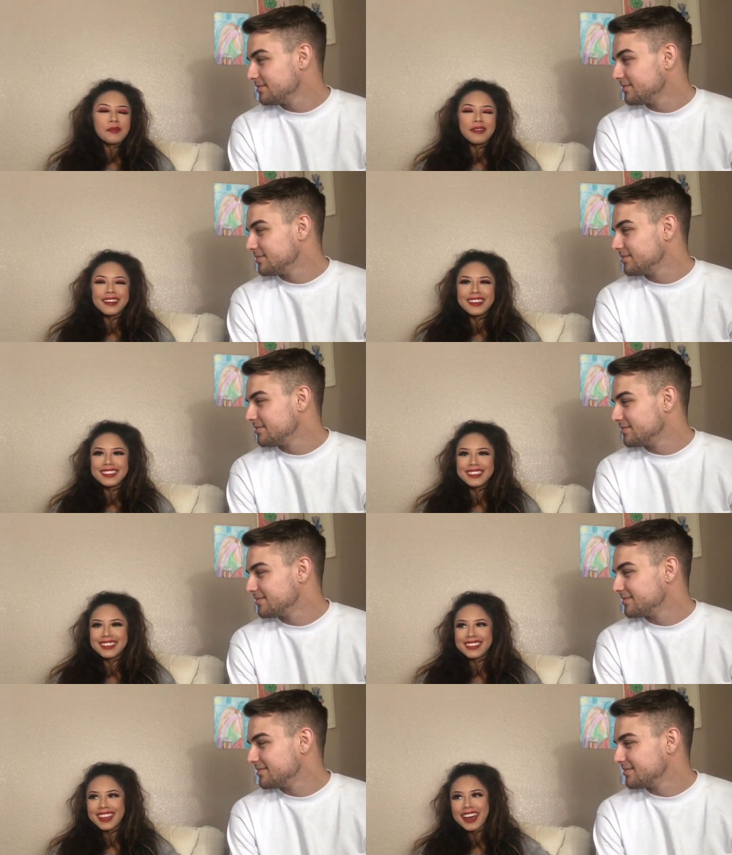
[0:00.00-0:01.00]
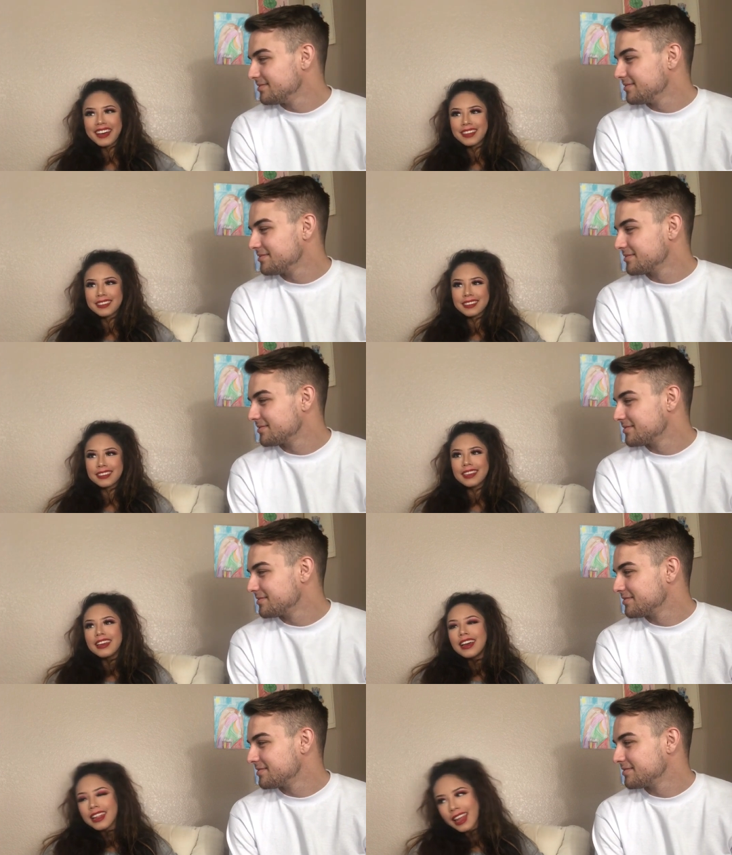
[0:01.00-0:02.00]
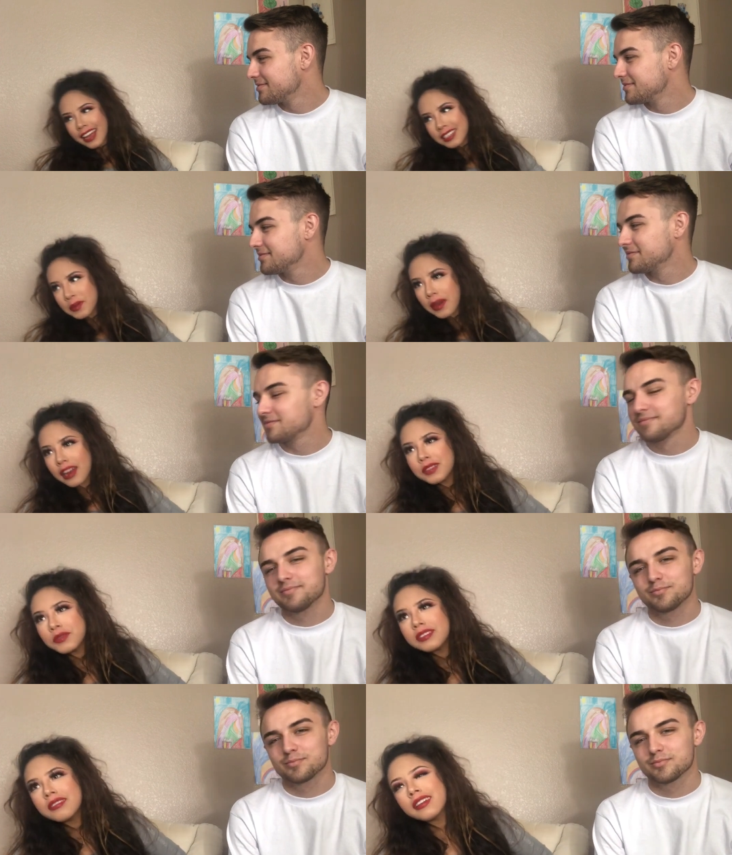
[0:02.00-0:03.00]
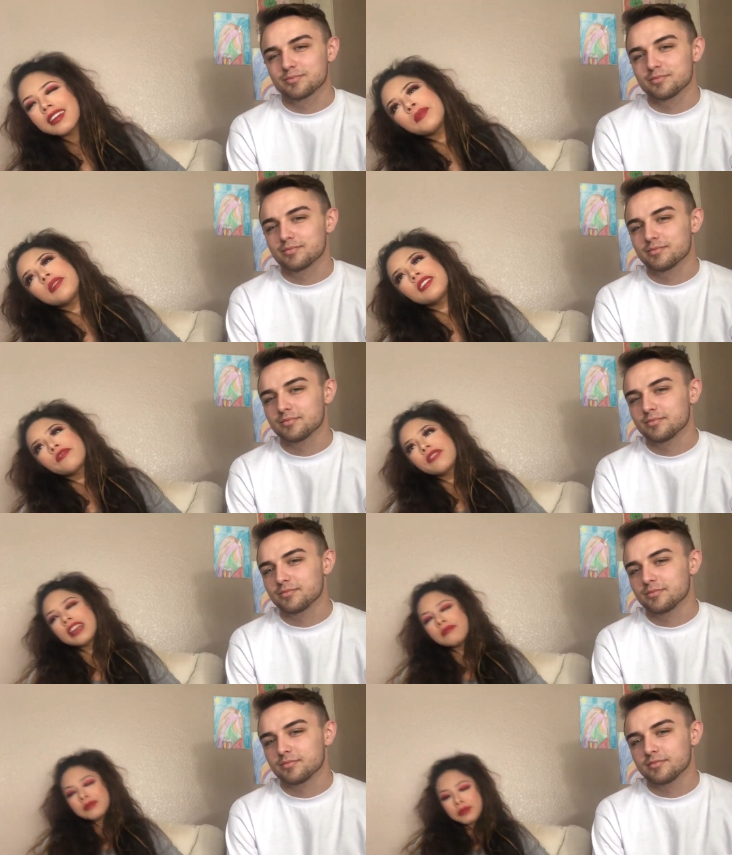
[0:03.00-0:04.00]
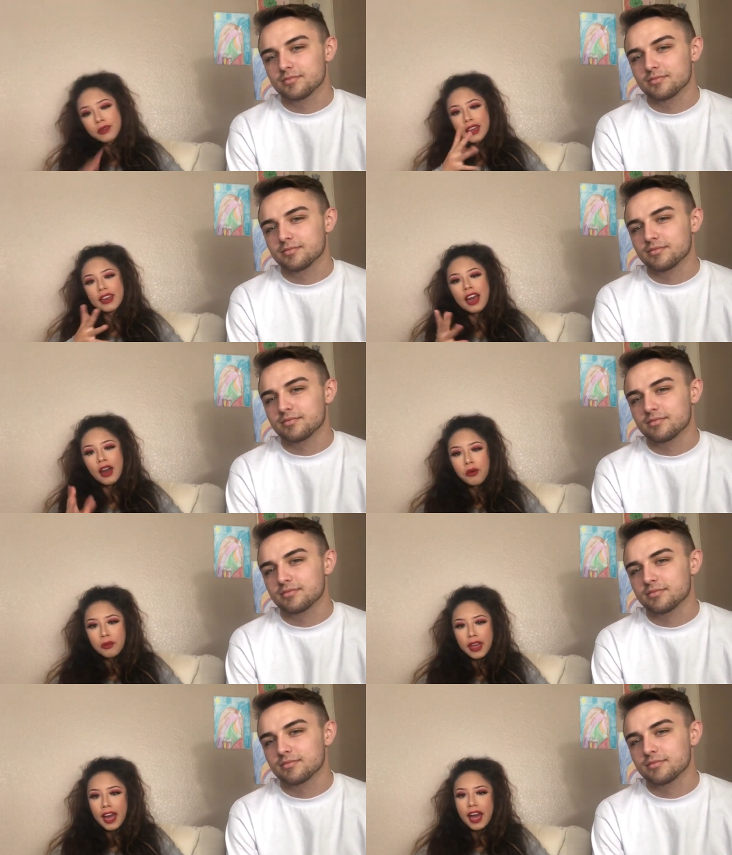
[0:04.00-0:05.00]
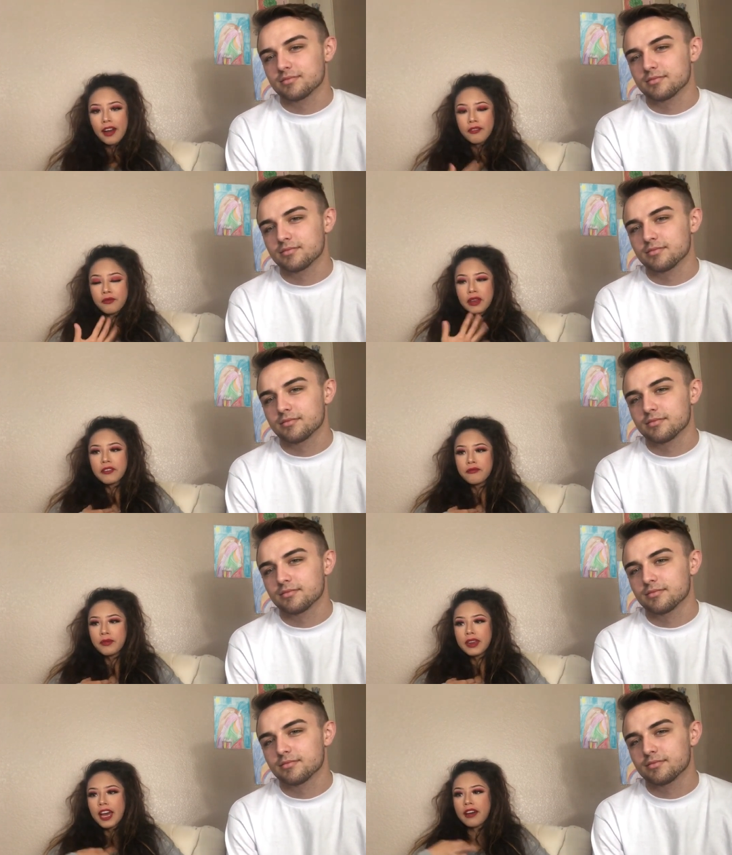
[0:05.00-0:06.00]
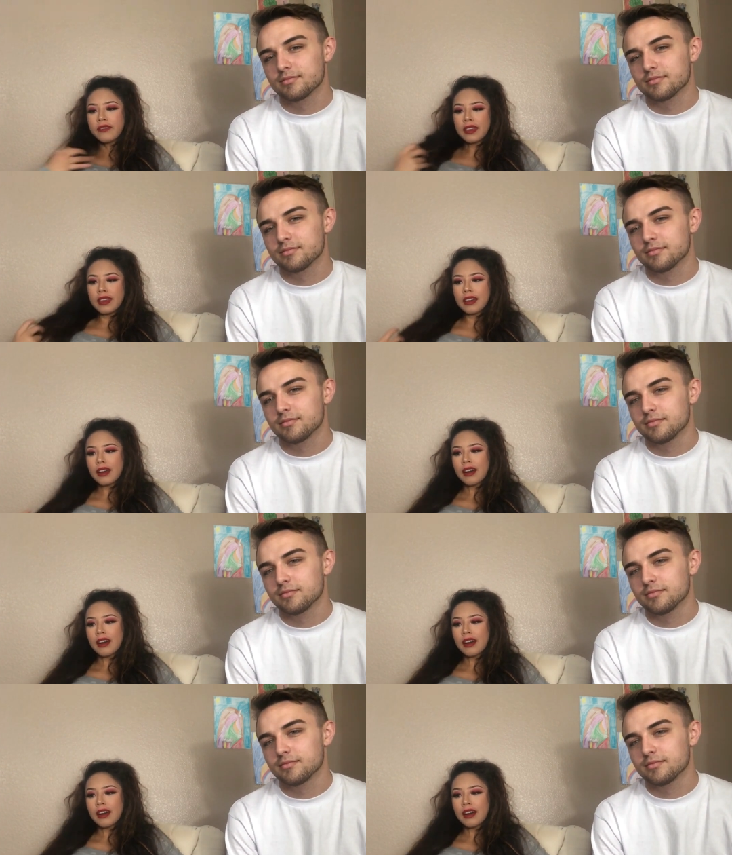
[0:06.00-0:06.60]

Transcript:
Speaker 1: which that's like to be honest, we're still thinking about different names. But right now, we have we've been having